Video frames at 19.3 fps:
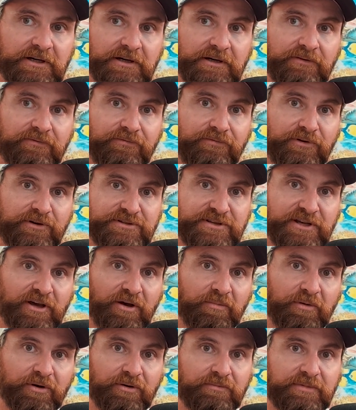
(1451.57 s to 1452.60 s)
for a
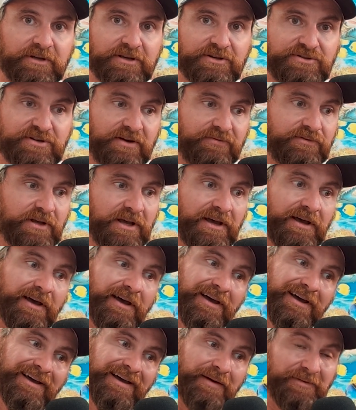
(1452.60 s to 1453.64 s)
sailboat, because you have to,
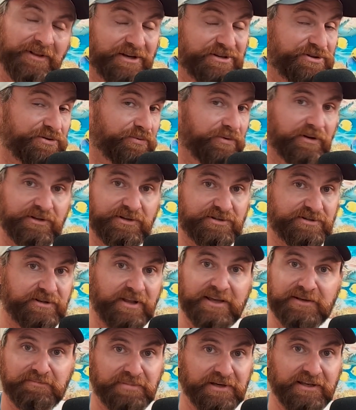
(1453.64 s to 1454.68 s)
unless you really just
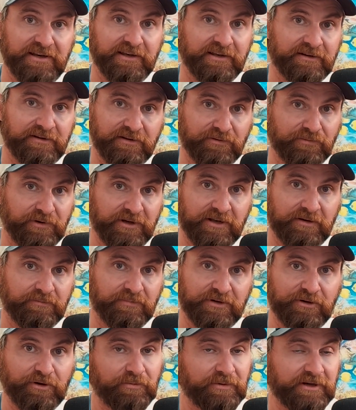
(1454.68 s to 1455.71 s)
like beating into the wind,
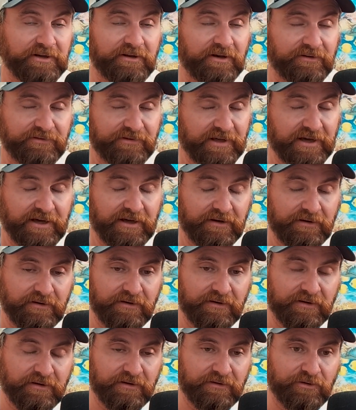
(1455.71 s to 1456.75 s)
but nobody does that.
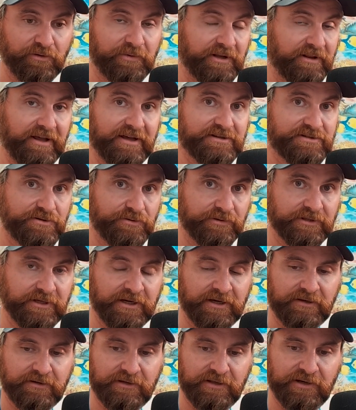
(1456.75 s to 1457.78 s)
Nobody likes doing
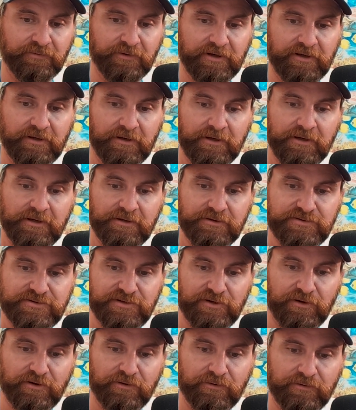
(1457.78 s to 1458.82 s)
that anyway.
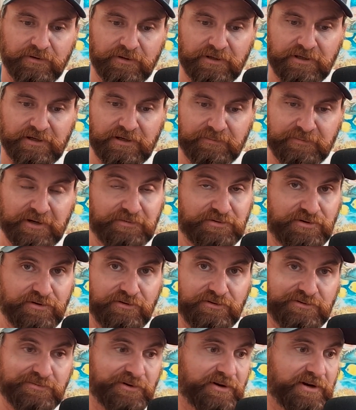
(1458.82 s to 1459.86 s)
So I'm sure
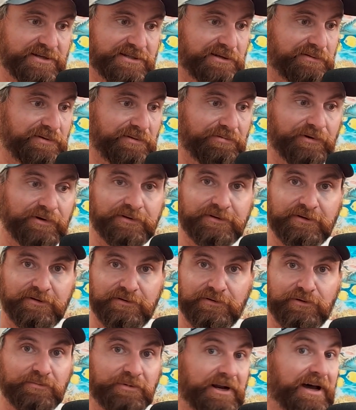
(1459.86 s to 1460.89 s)
there's some crazy people out there who
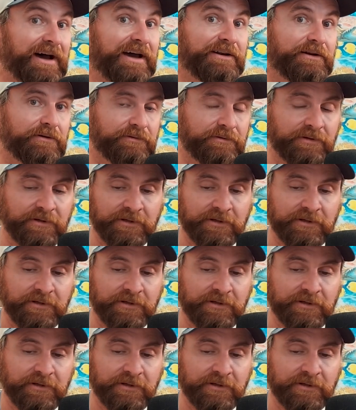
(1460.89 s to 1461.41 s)
do, but I don't.